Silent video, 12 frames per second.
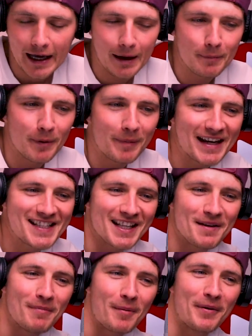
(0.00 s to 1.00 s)
But
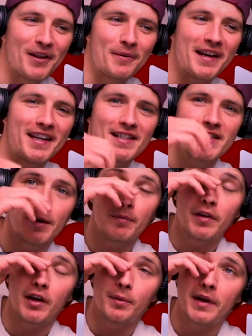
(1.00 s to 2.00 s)
basically, Muppet of the Week is
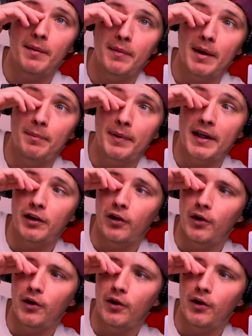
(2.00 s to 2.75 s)
something that me and Pete